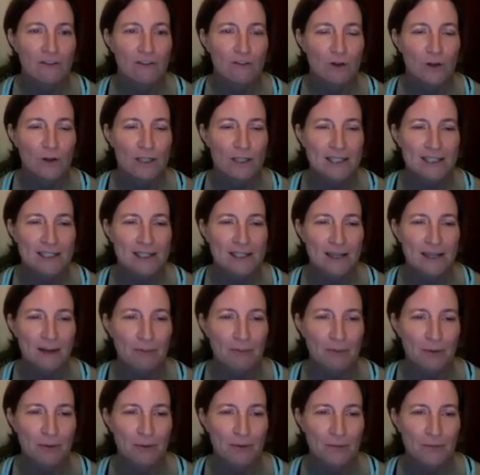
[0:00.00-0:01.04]
For
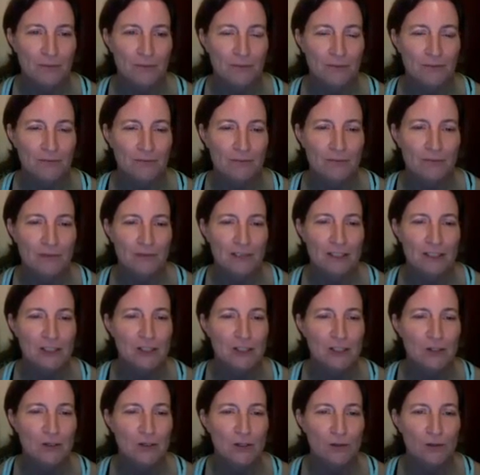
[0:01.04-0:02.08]
example,
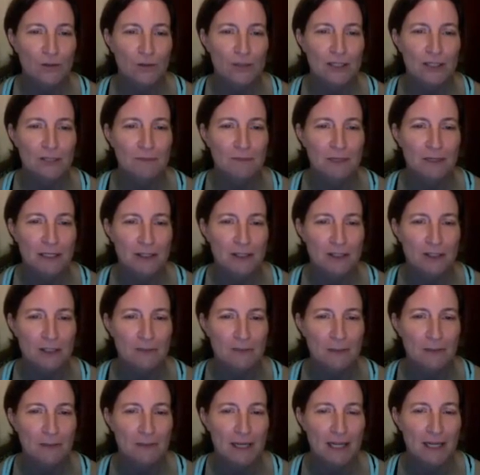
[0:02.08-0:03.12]
student greeted peers
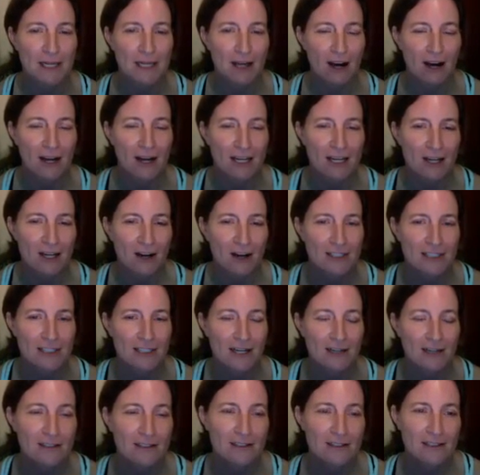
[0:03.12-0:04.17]
by making eye
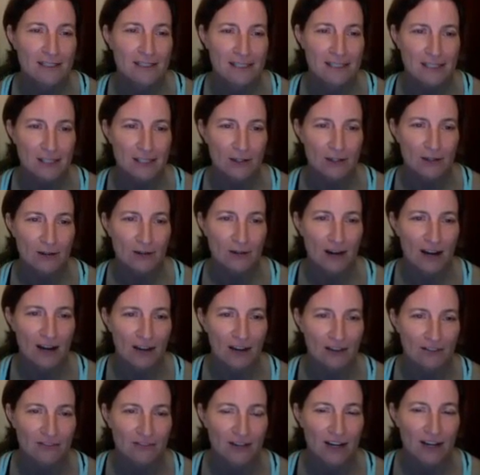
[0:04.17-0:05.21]
contact in 0 out
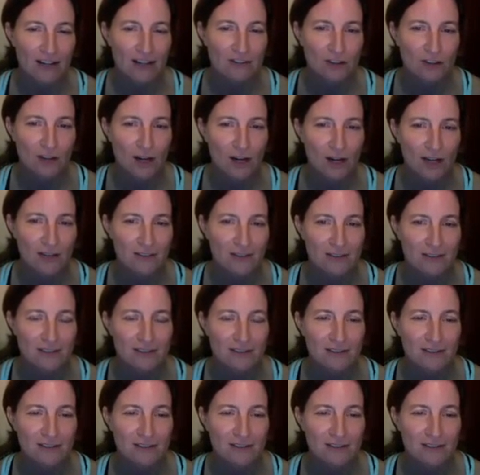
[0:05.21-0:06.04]
of 5 trials.